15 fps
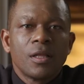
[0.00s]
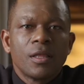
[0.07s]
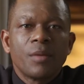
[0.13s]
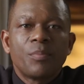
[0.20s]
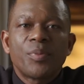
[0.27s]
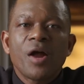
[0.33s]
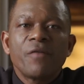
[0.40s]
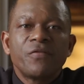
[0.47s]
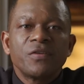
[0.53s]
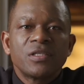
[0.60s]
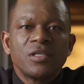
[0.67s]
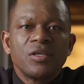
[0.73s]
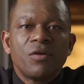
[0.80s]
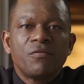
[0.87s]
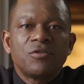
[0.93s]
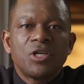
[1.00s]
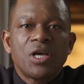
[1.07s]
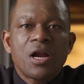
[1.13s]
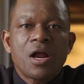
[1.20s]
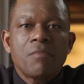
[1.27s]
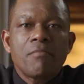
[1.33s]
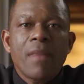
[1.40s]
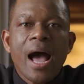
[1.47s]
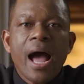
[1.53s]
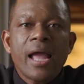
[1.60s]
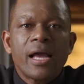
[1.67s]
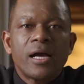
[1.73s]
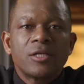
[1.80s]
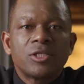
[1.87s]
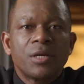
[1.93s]
The prophecy of
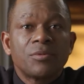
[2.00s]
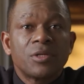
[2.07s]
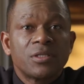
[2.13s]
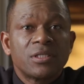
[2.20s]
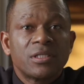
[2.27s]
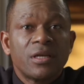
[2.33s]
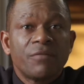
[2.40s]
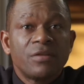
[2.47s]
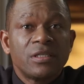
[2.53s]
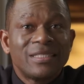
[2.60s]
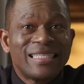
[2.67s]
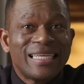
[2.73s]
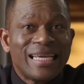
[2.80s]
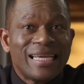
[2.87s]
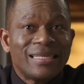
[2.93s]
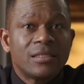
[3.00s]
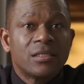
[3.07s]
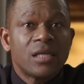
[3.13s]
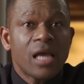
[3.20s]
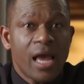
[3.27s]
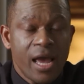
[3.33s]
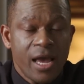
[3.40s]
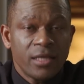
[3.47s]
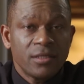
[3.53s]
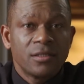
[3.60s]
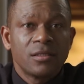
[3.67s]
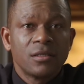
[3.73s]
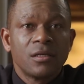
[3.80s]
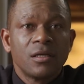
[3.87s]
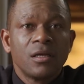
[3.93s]
Jeremiah chapter 17
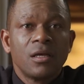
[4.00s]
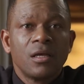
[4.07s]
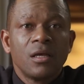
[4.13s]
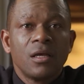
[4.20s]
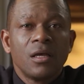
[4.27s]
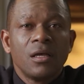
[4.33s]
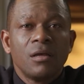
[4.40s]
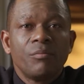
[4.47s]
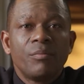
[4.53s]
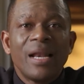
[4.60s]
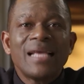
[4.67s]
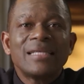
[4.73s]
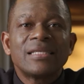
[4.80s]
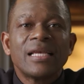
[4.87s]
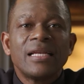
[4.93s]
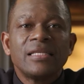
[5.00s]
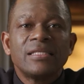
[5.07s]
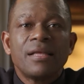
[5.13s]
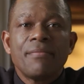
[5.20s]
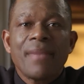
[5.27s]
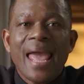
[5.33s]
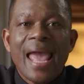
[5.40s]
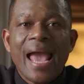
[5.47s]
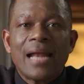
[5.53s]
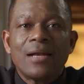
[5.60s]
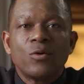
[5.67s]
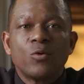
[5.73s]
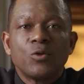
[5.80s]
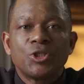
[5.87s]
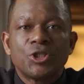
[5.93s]
says, Blessed is the man
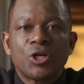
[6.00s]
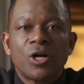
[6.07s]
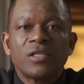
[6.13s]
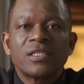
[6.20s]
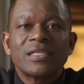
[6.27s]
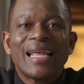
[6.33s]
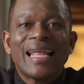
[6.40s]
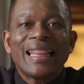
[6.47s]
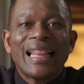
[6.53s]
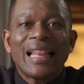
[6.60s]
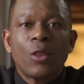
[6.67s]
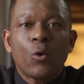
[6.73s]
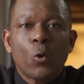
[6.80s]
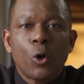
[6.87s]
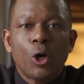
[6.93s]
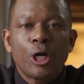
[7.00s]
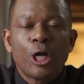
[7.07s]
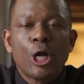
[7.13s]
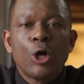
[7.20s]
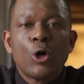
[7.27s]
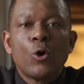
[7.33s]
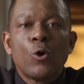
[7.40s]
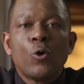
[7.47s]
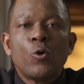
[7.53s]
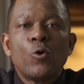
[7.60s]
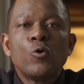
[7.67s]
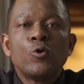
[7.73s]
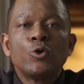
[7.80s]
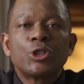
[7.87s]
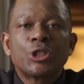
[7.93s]
who trusts in the Lord,
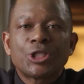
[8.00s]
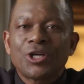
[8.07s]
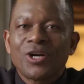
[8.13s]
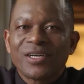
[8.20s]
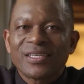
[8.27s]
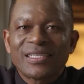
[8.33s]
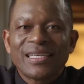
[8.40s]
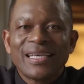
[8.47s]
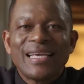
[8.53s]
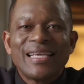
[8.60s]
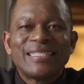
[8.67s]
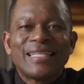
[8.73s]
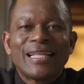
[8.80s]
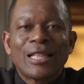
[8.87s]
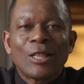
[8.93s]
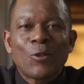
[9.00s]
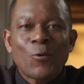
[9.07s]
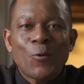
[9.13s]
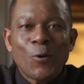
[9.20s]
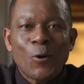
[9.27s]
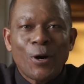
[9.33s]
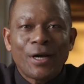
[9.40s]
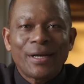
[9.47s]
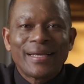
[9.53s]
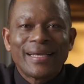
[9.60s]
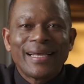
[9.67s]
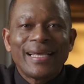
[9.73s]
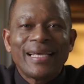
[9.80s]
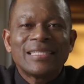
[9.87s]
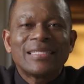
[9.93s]
whose trust is the Lord.
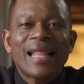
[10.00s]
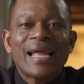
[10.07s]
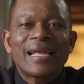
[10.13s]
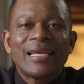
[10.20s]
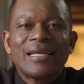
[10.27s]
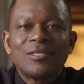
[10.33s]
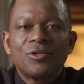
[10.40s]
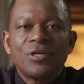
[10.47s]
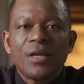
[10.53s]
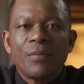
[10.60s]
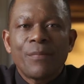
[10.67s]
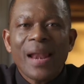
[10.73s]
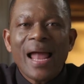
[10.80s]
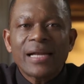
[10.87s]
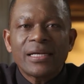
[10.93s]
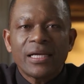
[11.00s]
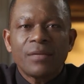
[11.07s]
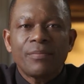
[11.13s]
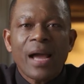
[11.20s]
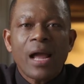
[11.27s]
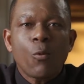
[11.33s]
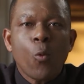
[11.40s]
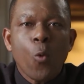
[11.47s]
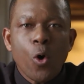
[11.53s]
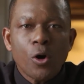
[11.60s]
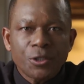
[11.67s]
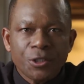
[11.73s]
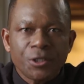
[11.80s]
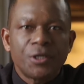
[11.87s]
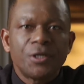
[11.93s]
He is like a tree planted by
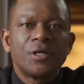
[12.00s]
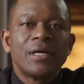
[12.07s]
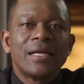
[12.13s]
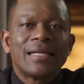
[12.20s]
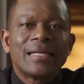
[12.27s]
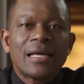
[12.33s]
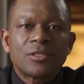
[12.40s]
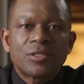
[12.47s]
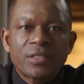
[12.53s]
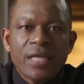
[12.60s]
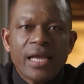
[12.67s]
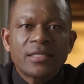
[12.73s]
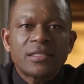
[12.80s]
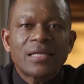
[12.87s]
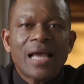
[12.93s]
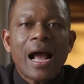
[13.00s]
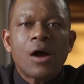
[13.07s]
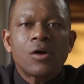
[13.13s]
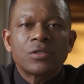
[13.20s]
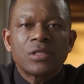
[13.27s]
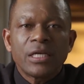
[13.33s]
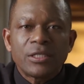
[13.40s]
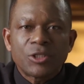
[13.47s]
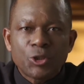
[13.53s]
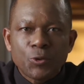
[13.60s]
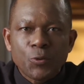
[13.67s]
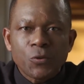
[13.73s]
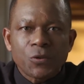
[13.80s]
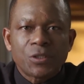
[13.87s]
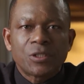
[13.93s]
water that sends out its
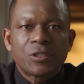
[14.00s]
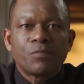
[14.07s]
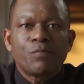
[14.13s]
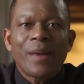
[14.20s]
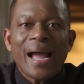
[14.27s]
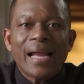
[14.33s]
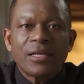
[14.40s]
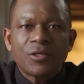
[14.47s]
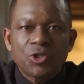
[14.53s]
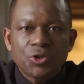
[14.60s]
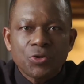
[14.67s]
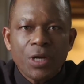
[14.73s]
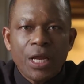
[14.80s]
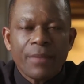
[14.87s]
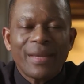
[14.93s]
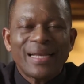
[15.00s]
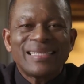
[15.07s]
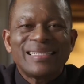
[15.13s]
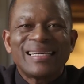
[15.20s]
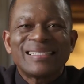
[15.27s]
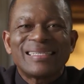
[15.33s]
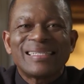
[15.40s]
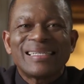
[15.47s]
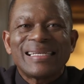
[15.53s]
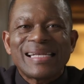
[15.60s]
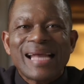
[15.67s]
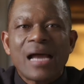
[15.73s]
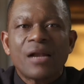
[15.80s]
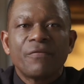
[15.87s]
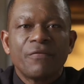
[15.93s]
roots by the stream and does
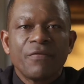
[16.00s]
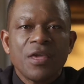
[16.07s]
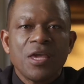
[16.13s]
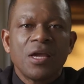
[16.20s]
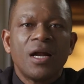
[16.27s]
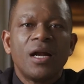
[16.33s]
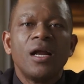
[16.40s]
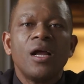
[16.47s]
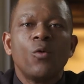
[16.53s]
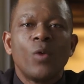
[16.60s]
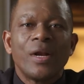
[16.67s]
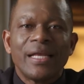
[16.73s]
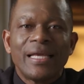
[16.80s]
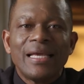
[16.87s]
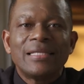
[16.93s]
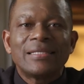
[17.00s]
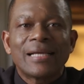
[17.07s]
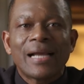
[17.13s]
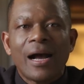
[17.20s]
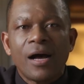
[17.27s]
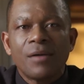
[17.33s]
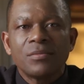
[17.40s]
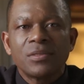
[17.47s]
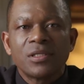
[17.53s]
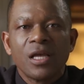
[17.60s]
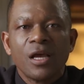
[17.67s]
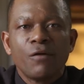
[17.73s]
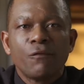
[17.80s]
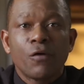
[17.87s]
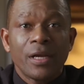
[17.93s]
not fear when heat comes,
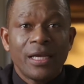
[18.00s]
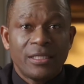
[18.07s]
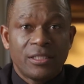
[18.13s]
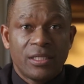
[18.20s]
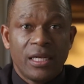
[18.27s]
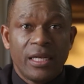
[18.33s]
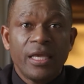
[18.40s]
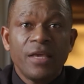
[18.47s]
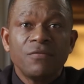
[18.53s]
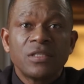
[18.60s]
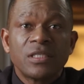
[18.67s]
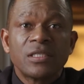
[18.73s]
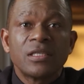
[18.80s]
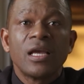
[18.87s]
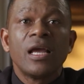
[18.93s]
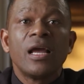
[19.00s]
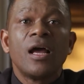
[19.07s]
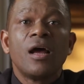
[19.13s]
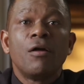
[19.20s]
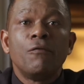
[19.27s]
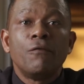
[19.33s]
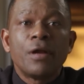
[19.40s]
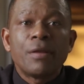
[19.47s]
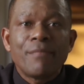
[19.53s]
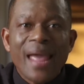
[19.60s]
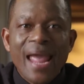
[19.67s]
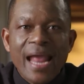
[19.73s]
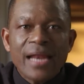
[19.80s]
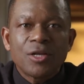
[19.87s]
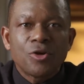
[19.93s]
for its leaves
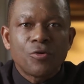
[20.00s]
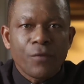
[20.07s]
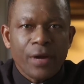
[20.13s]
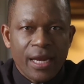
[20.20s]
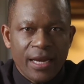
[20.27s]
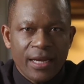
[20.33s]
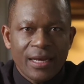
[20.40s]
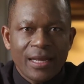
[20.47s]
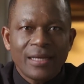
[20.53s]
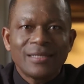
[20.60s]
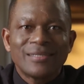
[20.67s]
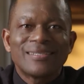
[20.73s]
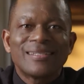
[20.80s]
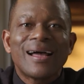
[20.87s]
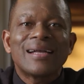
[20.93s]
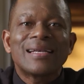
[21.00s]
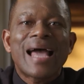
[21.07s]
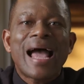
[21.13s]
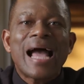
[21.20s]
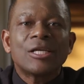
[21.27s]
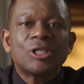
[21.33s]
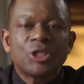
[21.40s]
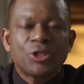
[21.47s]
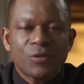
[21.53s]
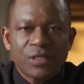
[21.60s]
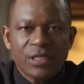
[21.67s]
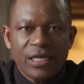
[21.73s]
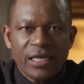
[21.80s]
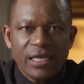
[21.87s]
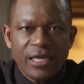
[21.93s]
remain green and is not
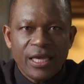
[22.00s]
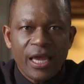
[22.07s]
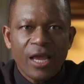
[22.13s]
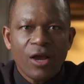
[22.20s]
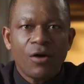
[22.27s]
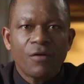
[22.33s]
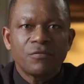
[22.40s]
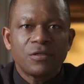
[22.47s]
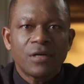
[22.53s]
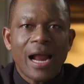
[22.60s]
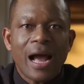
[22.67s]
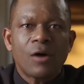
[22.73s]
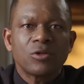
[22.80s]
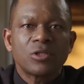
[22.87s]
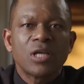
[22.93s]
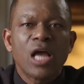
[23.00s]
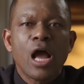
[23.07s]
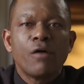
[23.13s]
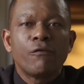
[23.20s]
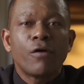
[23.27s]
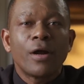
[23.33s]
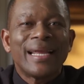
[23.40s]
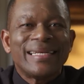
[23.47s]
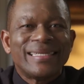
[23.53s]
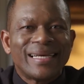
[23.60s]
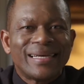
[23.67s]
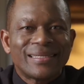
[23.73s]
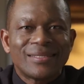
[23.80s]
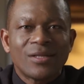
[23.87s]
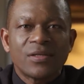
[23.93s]
anxious in the year of drought, for it
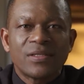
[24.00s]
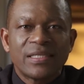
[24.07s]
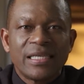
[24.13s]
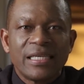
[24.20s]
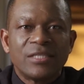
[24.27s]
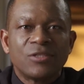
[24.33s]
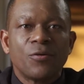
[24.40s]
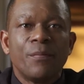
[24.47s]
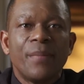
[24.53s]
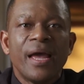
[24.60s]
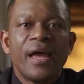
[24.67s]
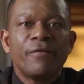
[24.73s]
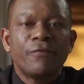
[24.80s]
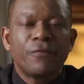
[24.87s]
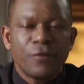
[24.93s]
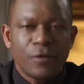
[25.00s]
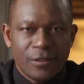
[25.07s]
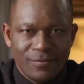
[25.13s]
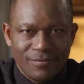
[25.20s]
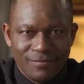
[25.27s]
does not cease to bear fruit.